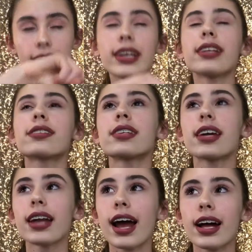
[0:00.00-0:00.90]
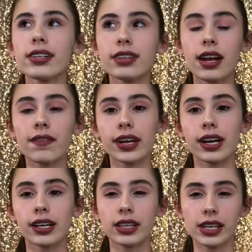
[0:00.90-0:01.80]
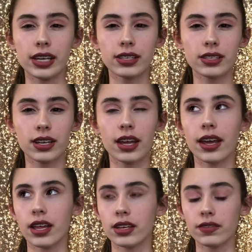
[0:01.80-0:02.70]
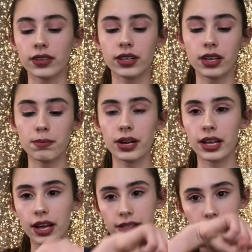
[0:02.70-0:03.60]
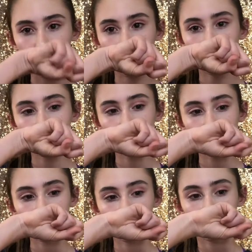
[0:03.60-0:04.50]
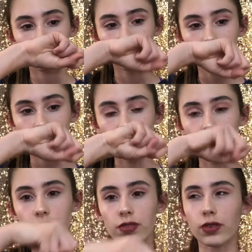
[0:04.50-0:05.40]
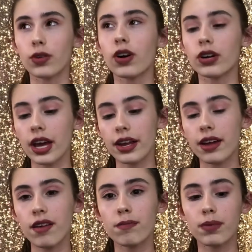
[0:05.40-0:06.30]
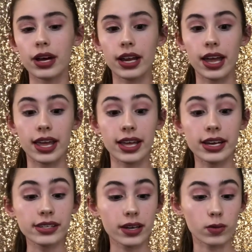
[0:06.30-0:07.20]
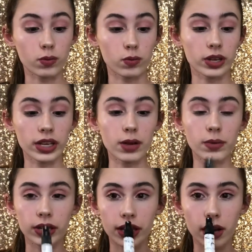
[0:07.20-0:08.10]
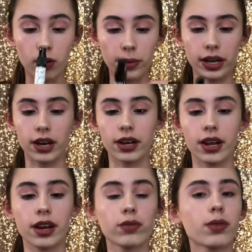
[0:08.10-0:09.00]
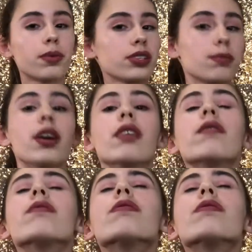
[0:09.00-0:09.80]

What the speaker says: it has kind of like a clean scent, a hint of a clean, but it has like kind of floral kind of, but it is like a really, really, oh my god, I just want to put some on.